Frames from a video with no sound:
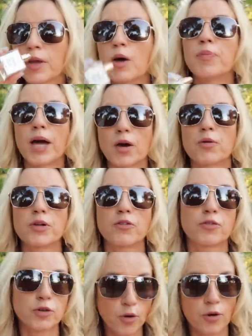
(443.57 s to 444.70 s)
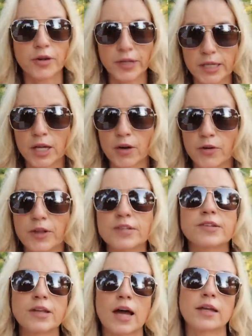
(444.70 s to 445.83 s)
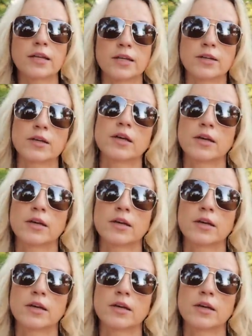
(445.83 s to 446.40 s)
a powdery floral in here that's not in